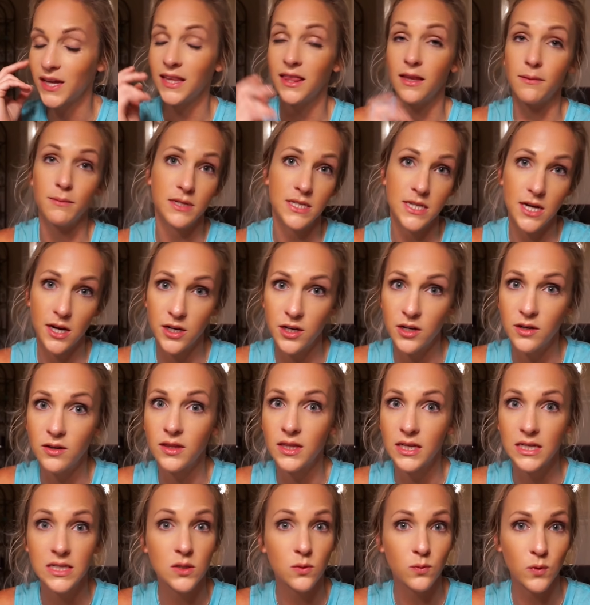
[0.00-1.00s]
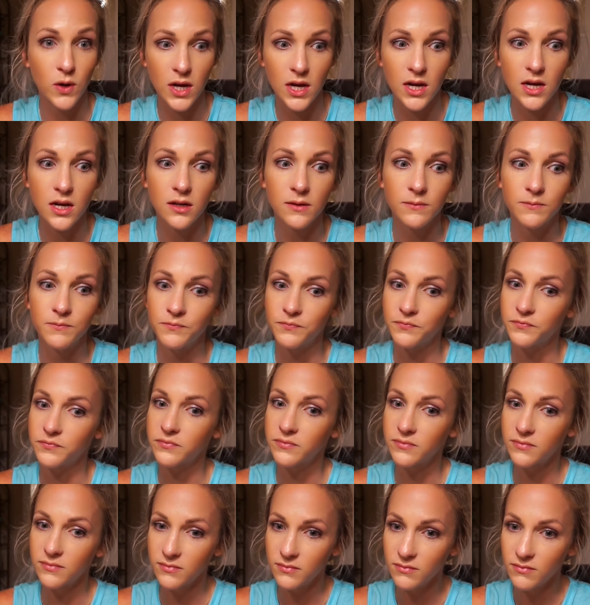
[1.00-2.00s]
And let me tell you, this week
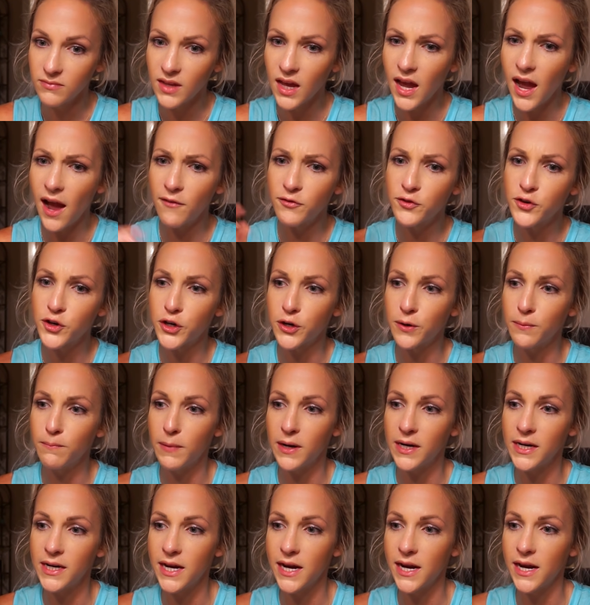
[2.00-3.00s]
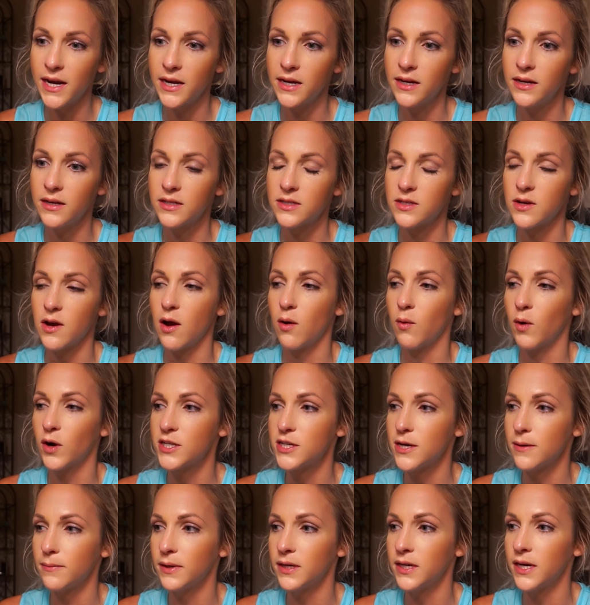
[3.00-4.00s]
after Monday, so I
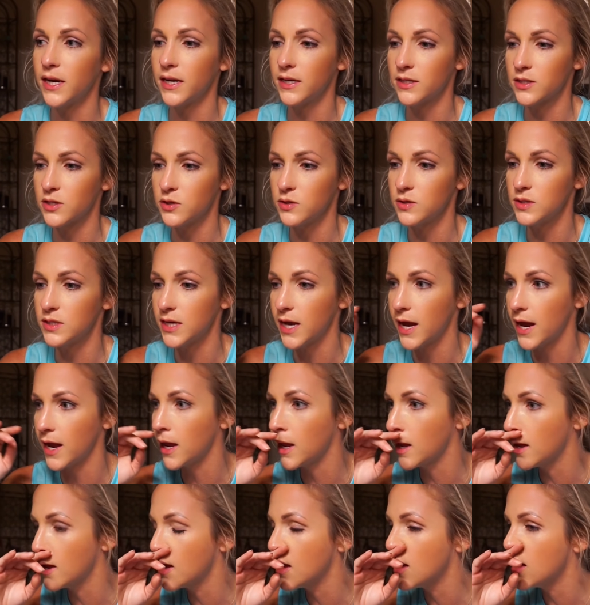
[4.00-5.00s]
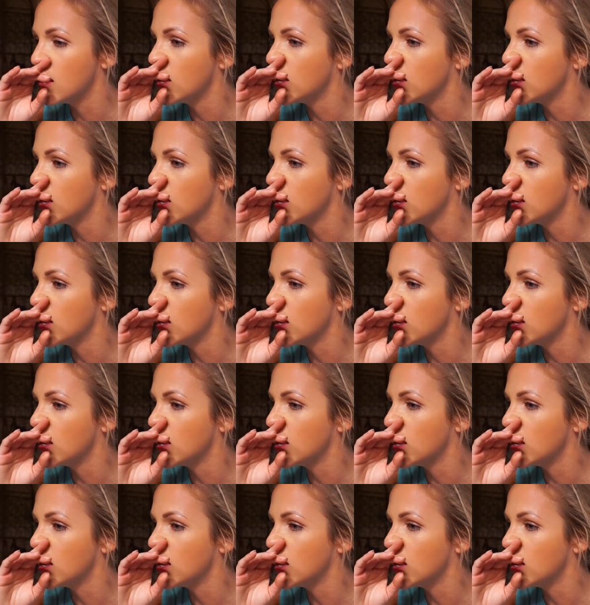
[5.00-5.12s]
worked out Monday and Tuesday.